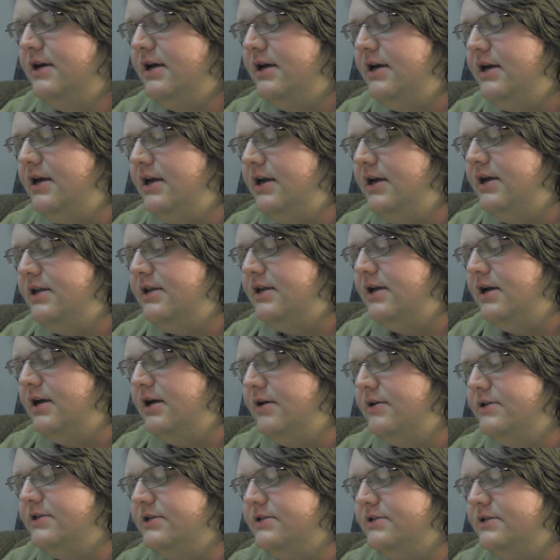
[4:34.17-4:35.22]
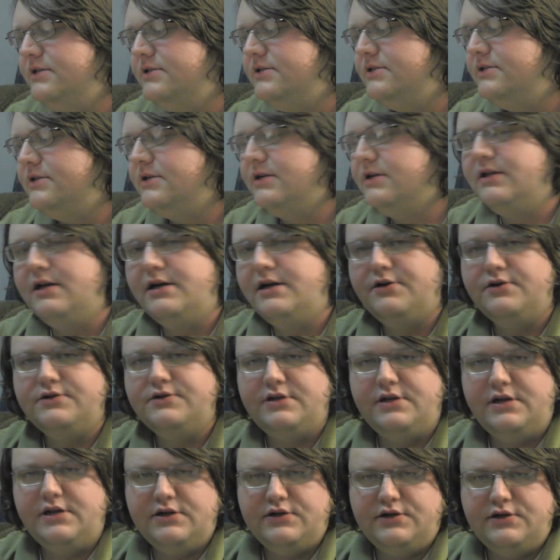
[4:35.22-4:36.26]
and uh, this is the collector's
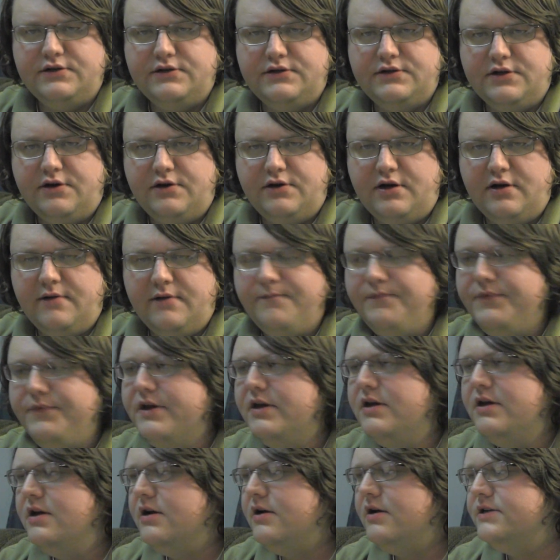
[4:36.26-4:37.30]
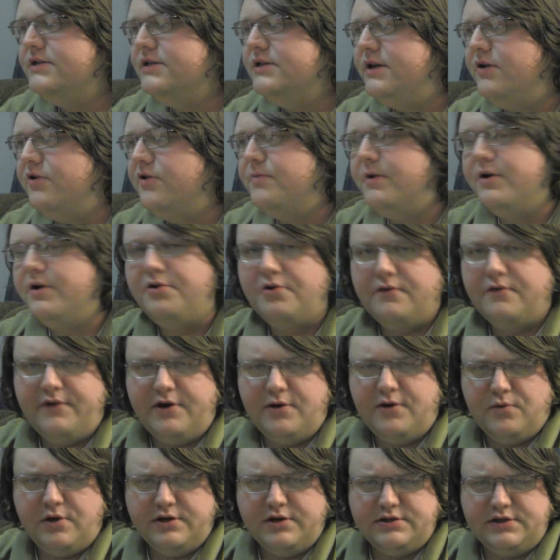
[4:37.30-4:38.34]
edition. So yeah, gonna sit down with my
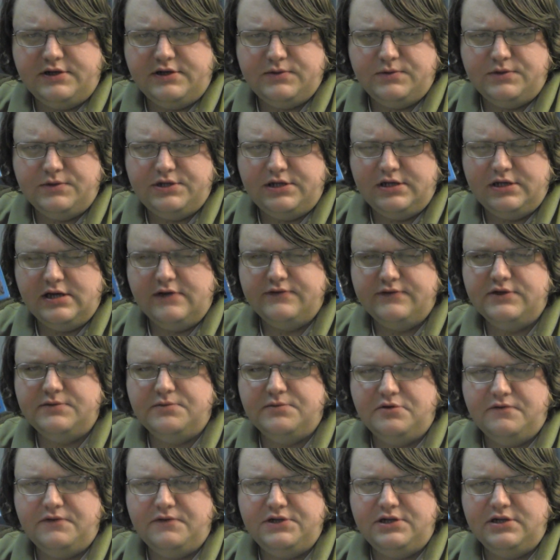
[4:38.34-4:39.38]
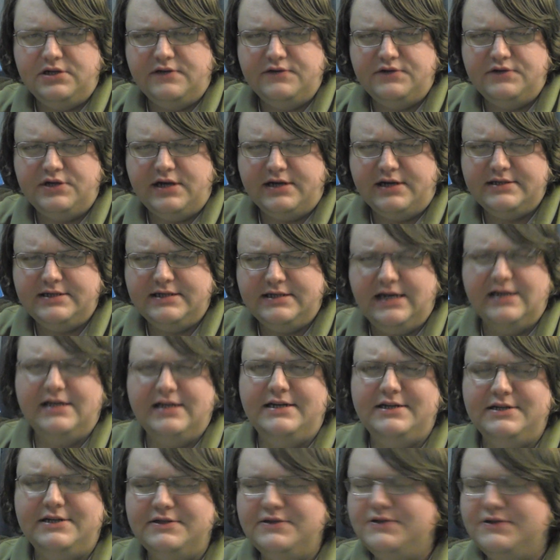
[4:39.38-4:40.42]
girlfriend and watch this one. She loves this movie. She loves Jack
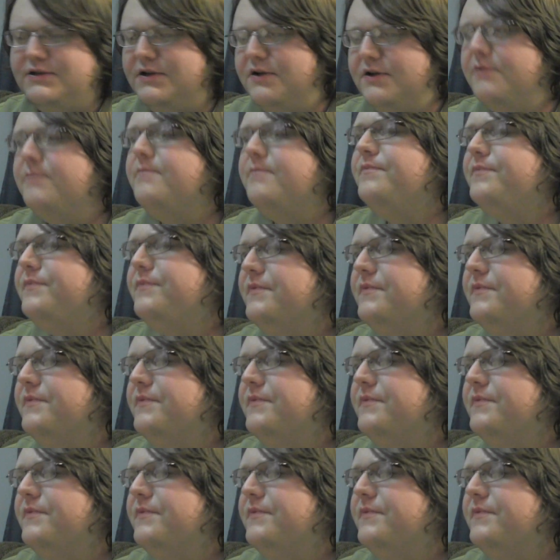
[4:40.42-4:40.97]
Skellington. So